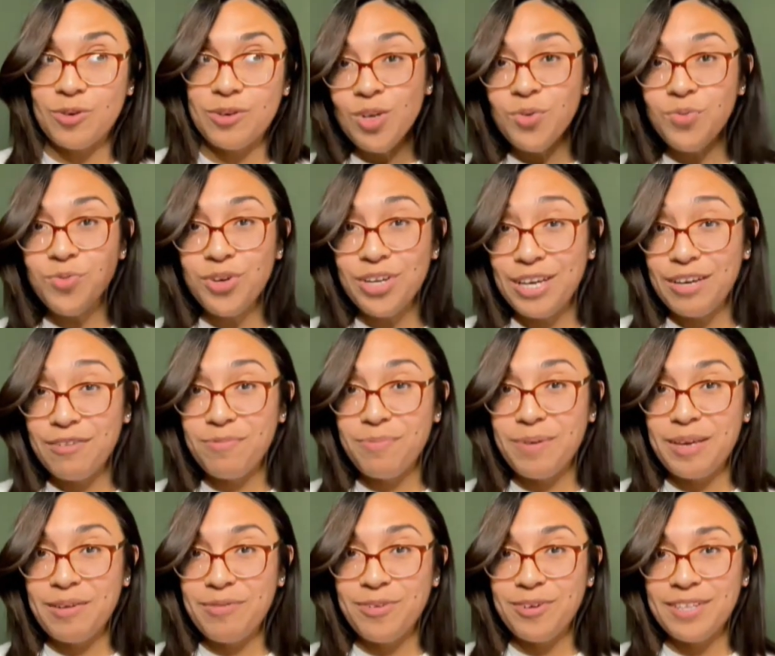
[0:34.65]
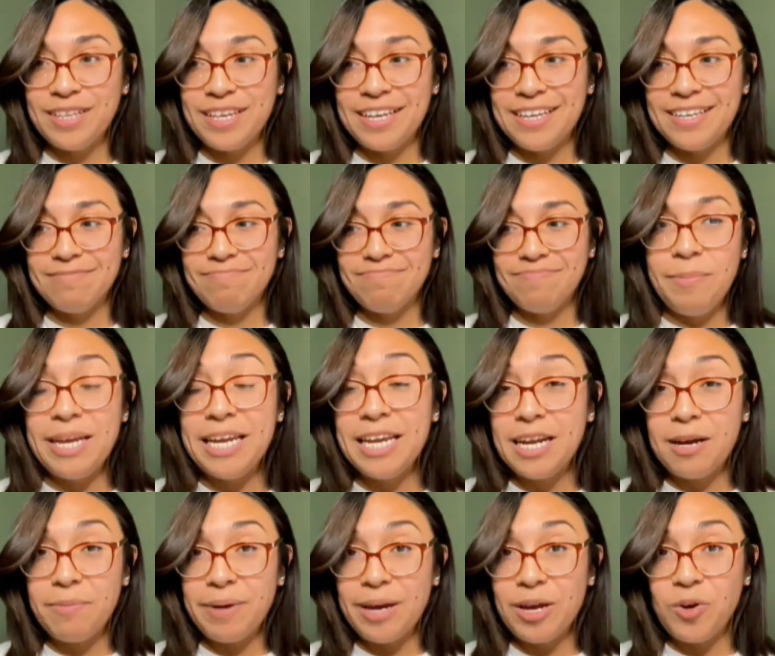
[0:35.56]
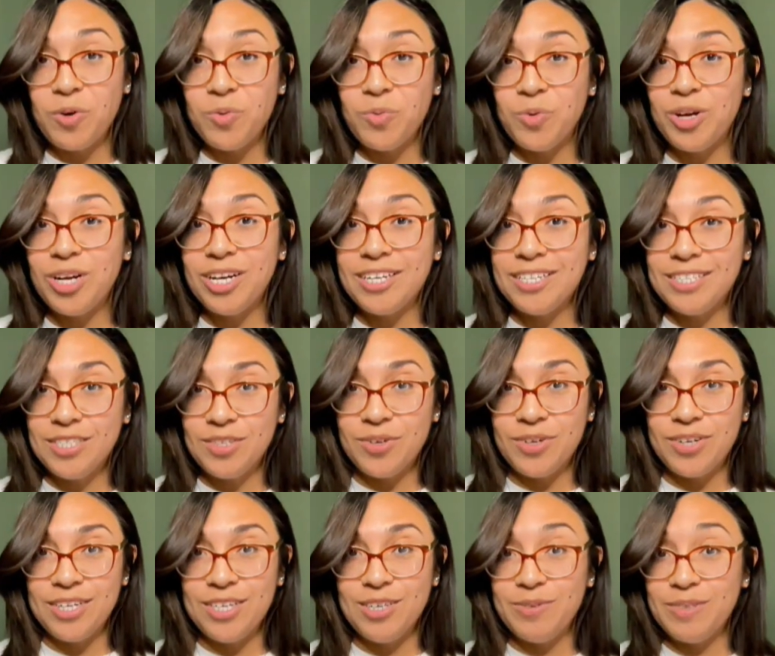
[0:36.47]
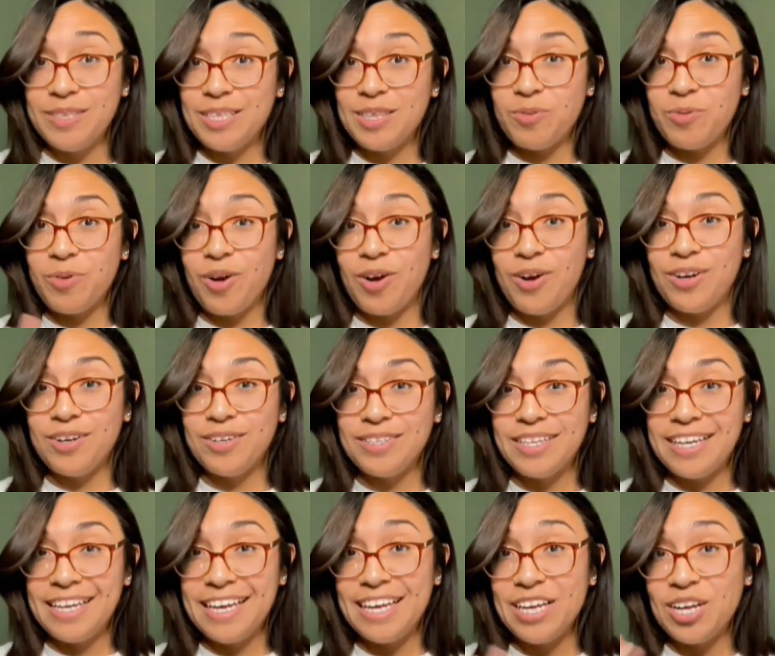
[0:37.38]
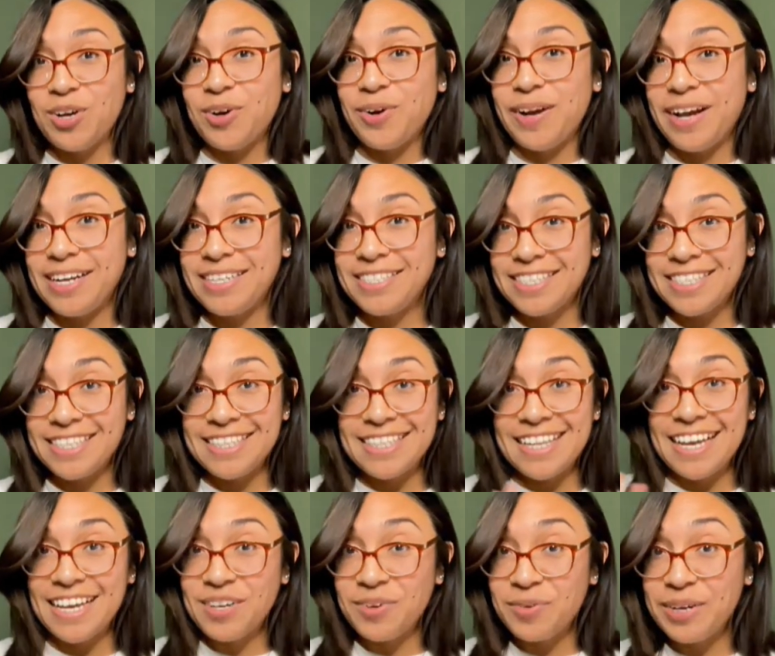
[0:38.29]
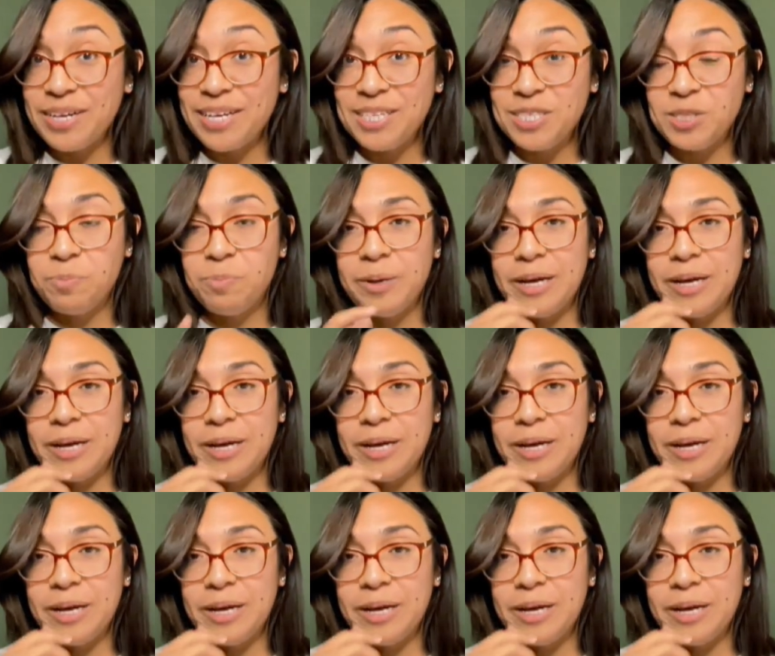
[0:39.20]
or forgive me for like making up my own words or using the wrong, like incorrect language,